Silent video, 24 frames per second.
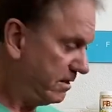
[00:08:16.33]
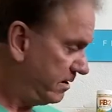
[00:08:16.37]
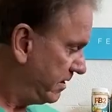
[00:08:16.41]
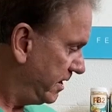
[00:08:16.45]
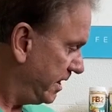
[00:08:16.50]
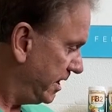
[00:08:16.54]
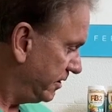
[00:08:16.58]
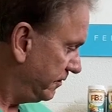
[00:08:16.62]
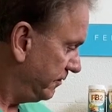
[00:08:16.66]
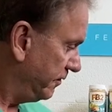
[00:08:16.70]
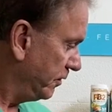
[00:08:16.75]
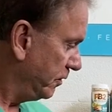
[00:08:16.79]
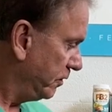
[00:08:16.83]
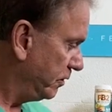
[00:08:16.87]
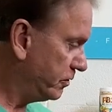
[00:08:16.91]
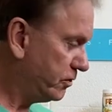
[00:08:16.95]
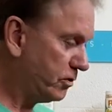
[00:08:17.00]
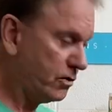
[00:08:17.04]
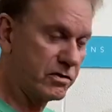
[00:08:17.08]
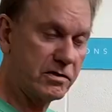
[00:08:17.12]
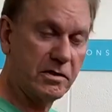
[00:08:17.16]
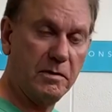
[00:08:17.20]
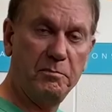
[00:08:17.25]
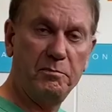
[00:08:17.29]
These foods
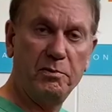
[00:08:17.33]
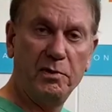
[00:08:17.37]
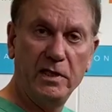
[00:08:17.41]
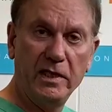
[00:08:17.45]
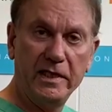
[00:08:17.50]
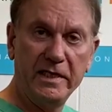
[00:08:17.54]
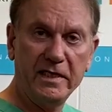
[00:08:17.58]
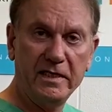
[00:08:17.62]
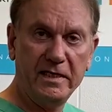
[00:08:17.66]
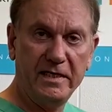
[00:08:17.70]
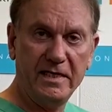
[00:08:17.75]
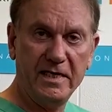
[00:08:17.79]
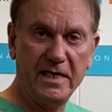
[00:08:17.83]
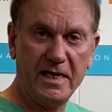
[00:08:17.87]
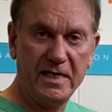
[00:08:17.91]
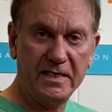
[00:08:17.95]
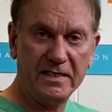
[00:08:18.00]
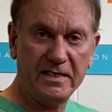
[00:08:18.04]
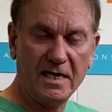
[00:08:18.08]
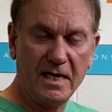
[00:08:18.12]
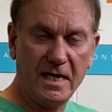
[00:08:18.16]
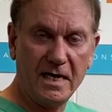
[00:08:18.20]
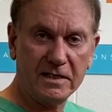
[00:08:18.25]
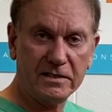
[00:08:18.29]
are completely
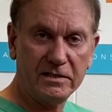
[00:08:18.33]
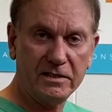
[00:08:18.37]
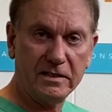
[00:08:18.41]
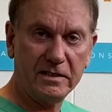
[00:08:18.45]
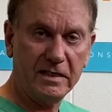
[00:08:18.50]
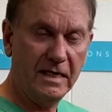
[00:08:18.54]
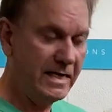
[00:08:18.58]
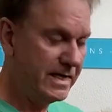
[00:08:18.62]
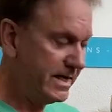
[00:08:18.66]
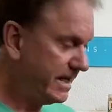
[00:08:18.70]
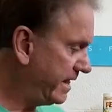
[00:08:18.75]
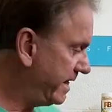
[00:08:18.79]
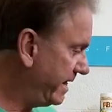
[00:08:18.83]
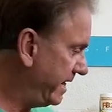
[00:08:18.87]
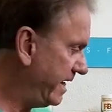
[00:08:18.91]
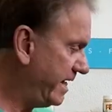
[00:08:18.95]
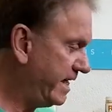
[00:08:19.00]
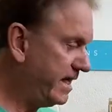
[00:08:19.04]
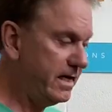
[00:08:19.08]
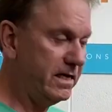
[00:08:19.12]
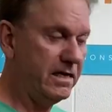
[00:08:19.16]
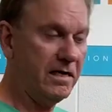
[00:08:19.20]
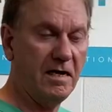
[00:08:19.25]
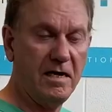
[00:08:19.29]
non-toxic, and in
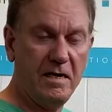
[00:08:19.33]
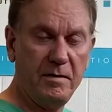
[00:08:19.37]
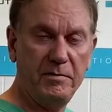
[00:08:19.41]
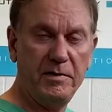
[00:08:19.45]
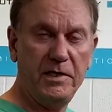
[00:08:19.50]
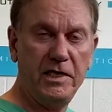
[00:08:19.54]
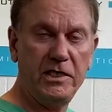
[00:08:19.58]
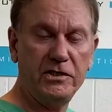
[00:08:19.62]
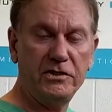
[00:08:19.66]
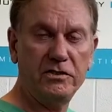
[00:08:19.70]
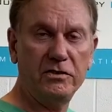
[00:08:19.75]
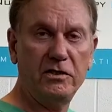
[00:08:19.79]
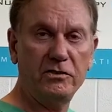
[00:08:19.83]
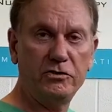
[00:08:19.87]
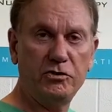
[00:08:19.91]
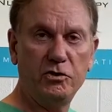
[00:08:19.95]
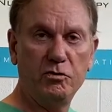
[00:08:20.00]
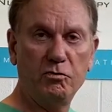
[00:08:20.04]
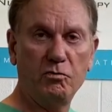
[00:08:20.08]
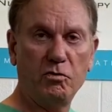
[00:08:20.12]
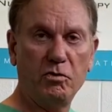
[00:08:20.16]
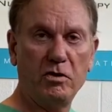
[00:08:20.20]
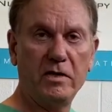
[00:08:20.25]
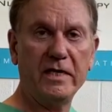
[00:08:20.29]
any combination that you
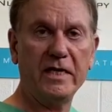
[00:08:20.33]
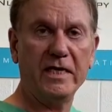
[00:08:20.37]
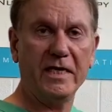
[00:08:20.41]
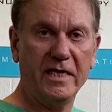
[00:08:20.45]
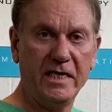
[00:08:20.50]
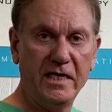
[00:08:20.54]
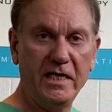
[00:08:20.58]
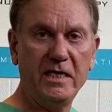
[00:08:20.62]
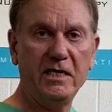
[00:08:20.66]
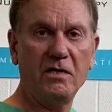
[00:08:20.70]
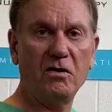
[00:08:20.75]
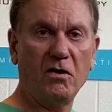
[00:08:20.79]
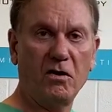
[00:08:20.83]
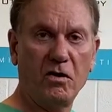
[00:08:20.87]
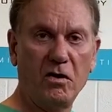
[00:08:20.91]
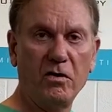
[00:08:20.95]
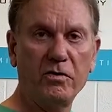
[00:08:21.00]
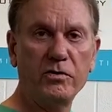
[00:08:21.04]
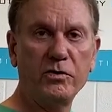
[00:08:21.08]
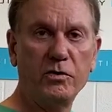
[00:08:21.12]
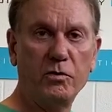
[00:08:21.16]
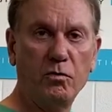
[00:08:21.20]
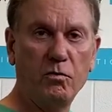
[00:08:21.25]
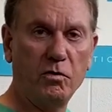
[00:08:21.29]
want, eat
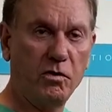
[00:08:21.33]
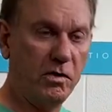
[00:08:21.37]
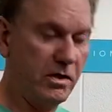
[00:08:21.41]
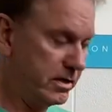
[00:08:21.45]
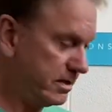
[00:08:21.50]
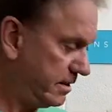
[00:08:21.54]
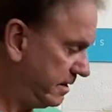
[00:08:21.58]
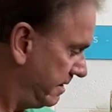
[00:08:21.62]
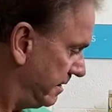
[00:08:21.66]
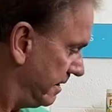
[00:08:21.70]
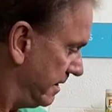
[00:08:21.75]
all you want.